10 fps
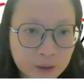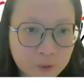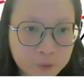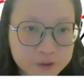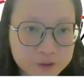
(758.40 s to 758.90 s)

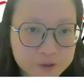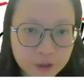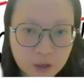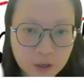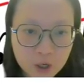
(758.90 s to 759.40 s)
which is
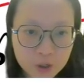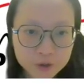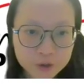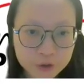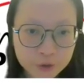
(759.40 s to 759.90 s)
here,
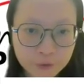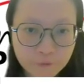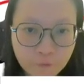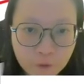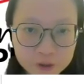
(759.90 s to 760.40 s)

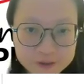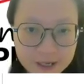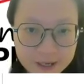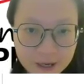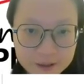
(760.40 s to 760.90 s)
to 4
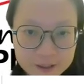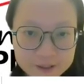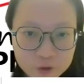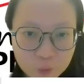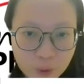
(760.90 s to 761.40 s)
seconds.
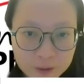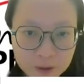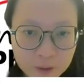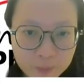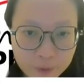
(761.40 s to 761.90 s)
This is when
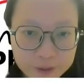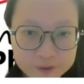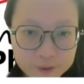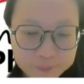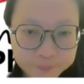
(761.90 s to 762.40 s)
the
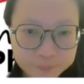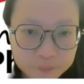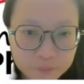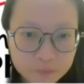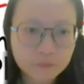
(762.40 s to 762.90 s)
brakes
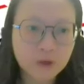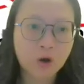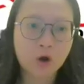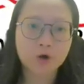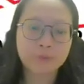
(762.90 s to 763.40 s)

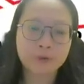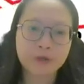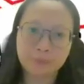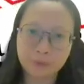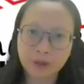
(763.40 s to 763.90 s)
are
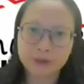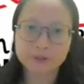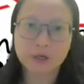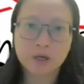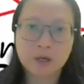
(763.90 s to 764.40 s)
being
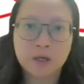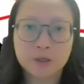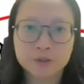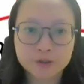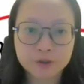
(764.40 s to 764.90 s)
applied.
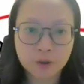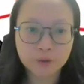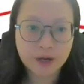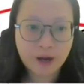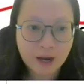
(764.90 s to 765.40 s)
So
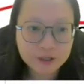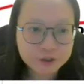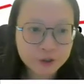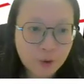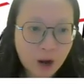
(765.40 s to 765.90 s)
they
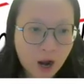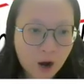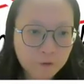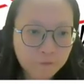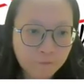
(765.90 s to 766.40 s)
ask you
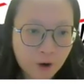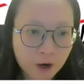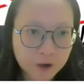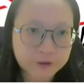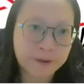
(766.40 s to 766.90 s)
how
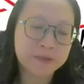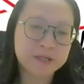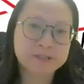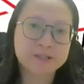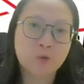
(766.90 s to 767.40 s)
far. That
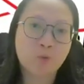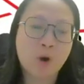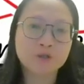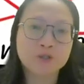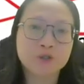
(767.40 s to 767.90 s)
means they
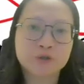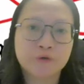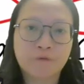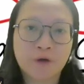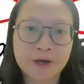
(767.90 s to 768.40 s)
want you to
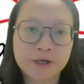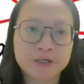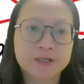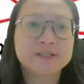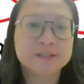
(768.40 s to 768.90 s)
find the
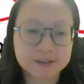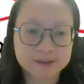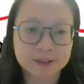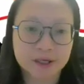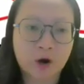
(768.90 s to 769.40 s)

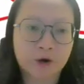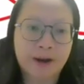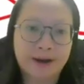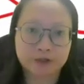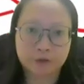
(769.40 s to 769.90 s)
distance the car
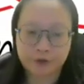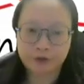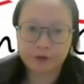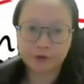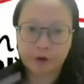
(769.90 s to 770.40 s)
has
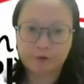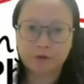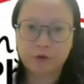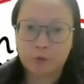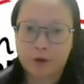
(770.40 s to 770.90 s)
already
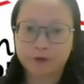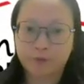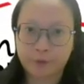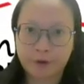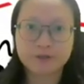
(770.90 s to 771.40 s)
traveled when
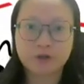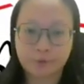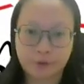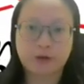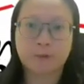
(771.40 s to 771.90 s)
the brakes
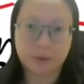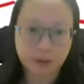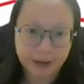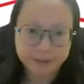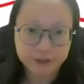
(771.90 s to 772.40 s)
are being
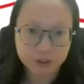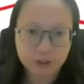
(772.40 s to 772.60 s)
applied,